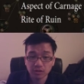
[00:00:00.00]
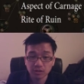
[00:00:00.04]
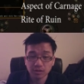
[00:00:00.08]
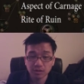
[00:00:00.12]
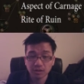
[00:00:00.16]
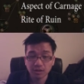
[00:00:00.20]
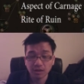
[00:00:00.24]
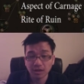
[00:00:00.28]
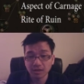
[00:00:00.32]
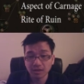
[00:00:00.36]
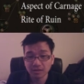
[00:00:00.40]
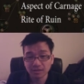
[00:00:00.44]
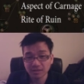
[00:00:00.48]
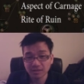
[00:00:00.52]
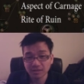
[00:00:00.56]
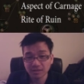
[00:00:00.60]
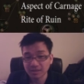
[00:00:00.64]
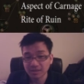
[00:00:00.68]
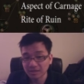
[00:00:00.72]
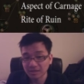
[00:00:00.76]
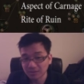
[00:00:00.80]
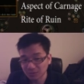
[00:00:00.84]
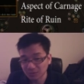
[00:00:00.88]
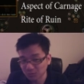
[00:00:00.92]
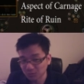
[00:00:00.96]
And
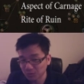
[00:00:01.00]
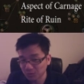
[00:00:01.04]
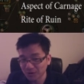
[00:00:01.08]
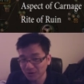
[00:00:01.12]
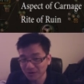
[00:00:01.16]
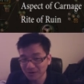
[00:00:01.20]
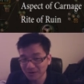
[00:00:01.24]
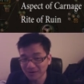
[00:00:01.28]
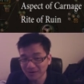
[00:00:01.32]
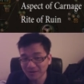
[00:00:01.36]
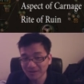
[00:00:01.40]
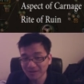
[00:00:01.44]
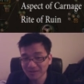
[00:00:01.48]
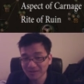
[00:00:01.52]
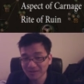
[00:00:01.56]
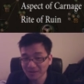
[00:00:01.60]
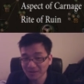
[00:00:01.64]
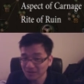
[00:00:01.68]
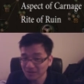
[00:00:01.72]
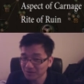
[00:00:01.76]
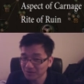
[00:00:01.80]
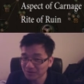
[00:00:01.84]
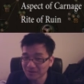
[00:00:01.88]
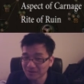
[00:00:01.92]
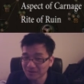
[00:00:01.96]
since we're
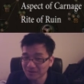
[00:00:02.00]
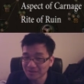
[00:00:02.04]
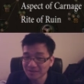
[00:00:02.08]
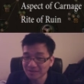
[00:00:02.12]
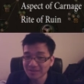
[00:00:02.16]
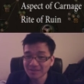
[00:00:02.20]
sundering,